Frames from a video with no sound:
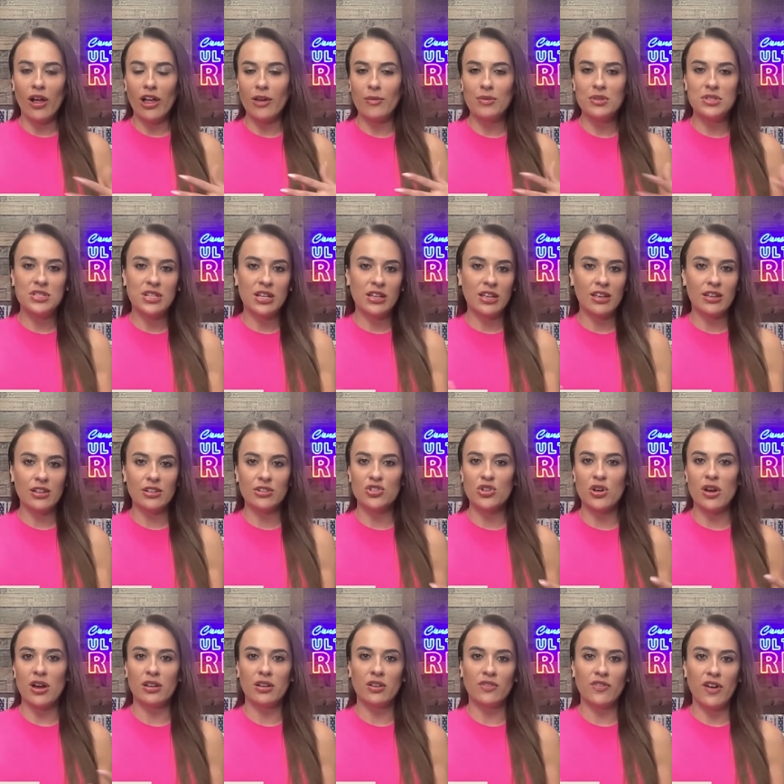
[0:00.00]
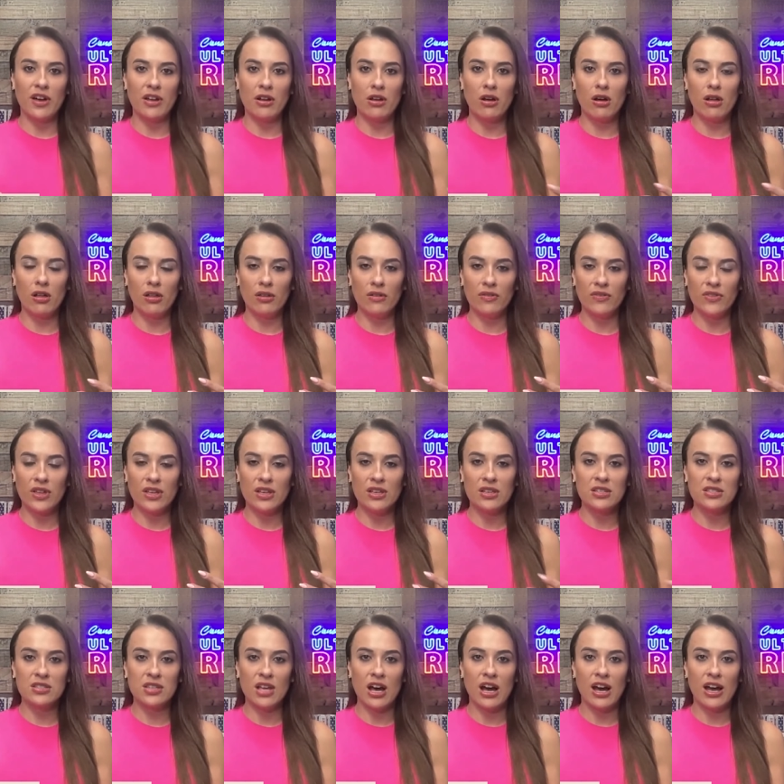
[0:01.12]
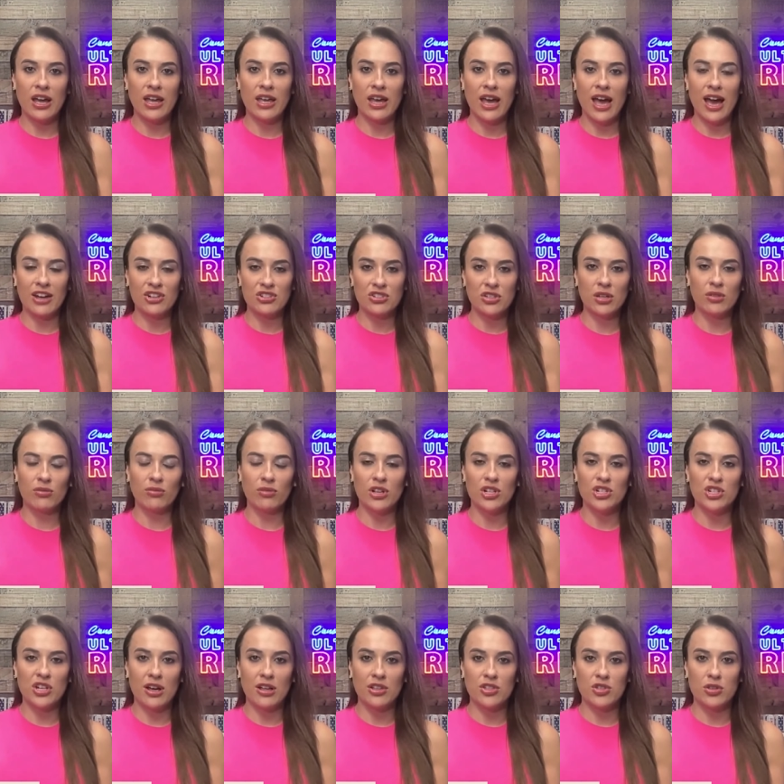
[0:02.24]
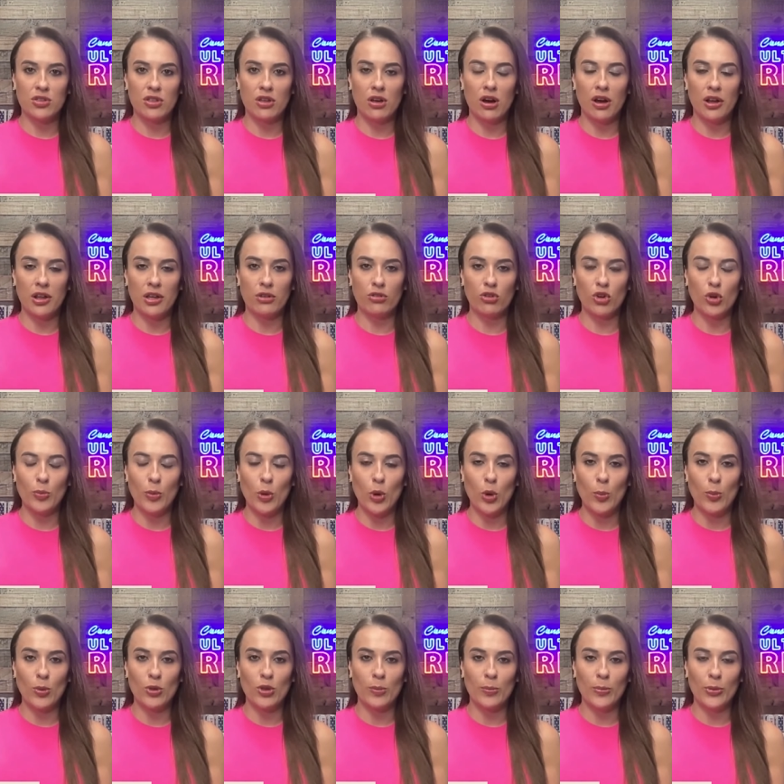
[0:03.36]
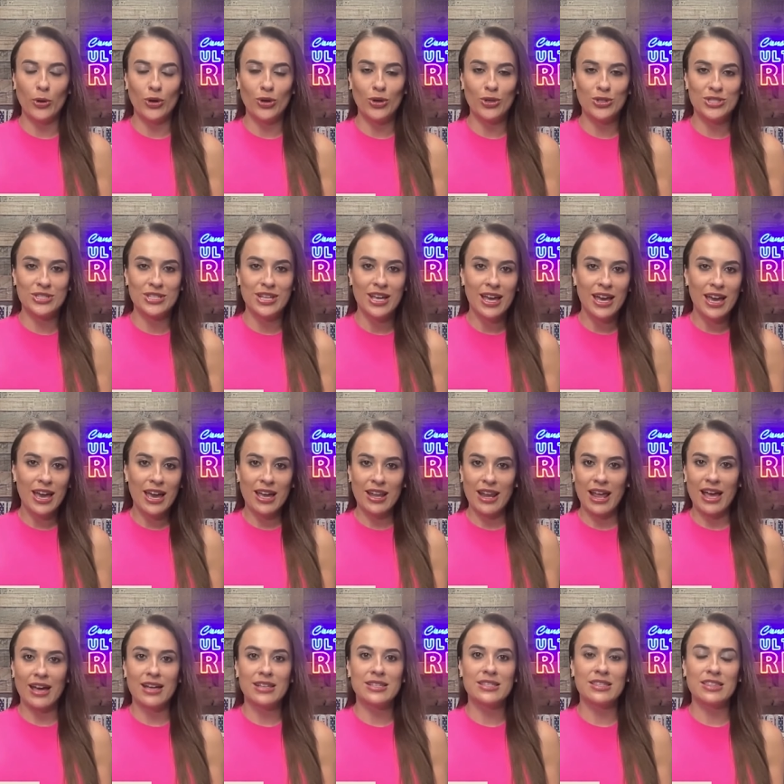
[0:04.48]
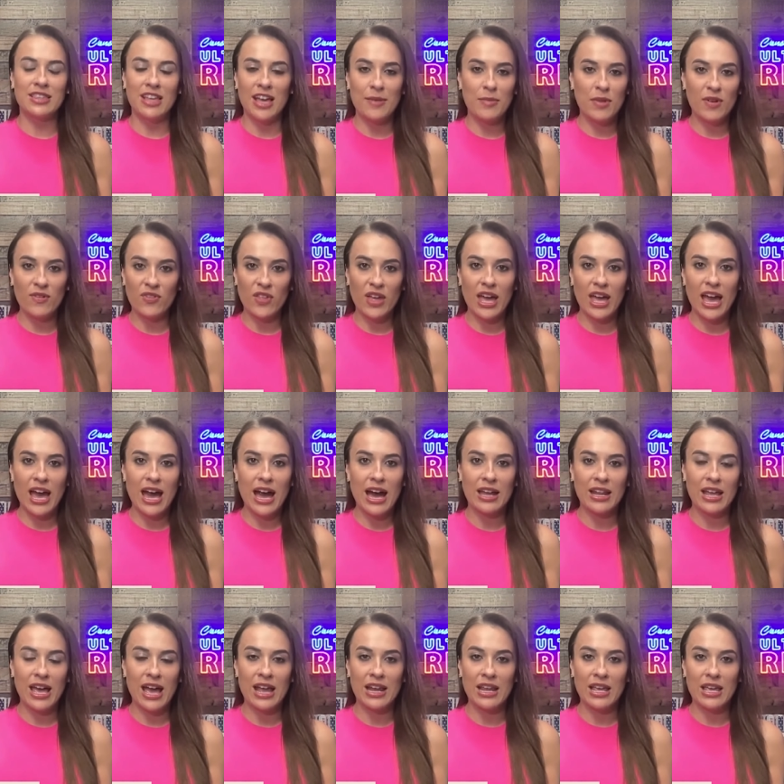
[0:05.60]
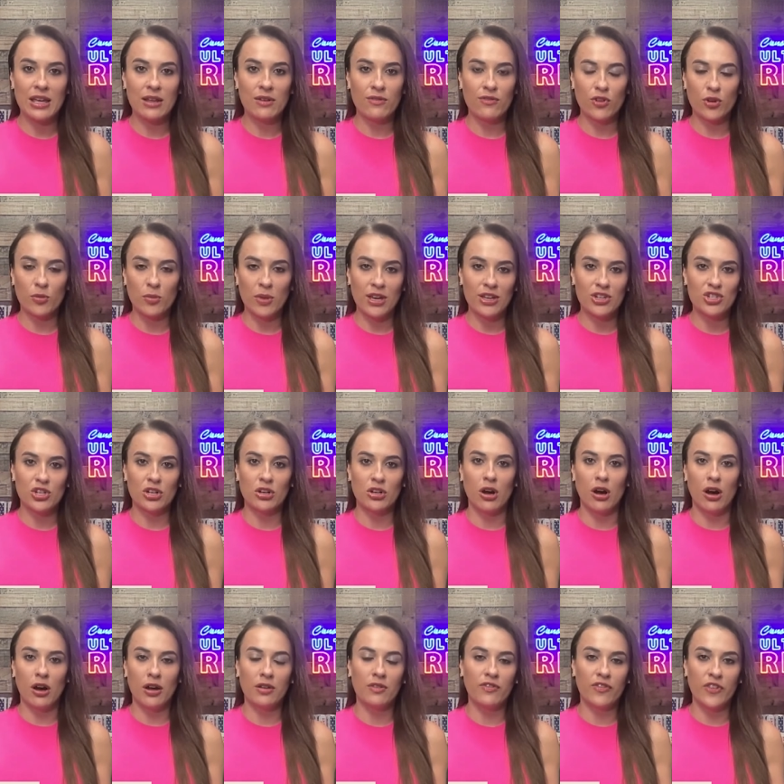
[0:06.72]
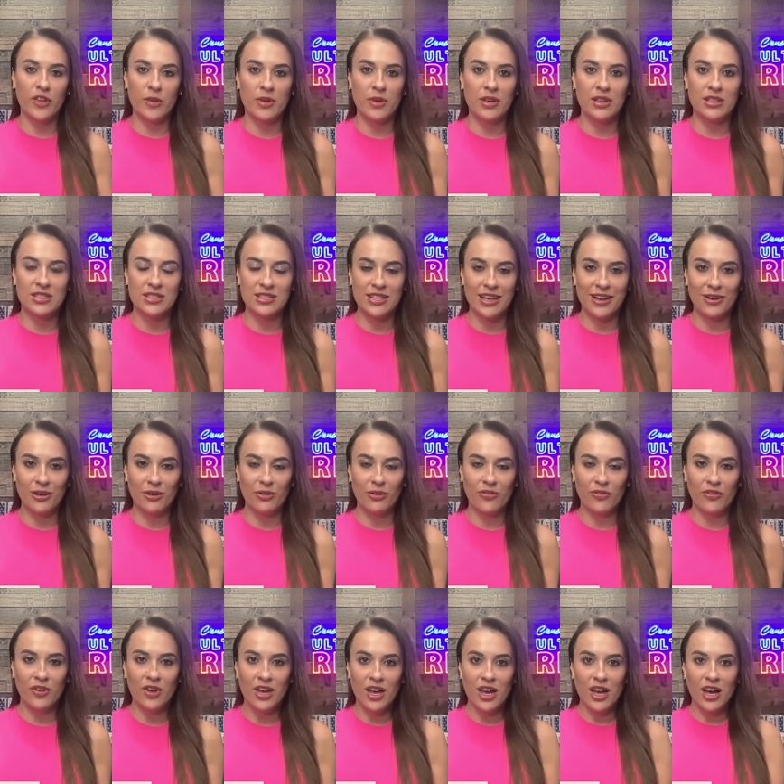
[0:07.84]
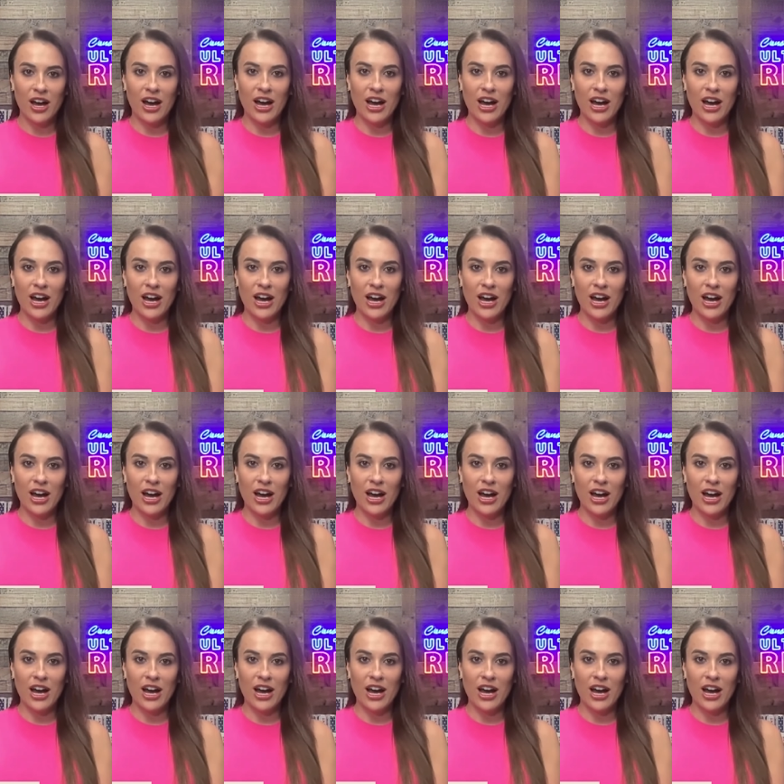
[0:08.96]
while I was digging and trying to find all of this, I actually reached out to the audit group, Open the Books, and asked them if they had any information on FEMA itself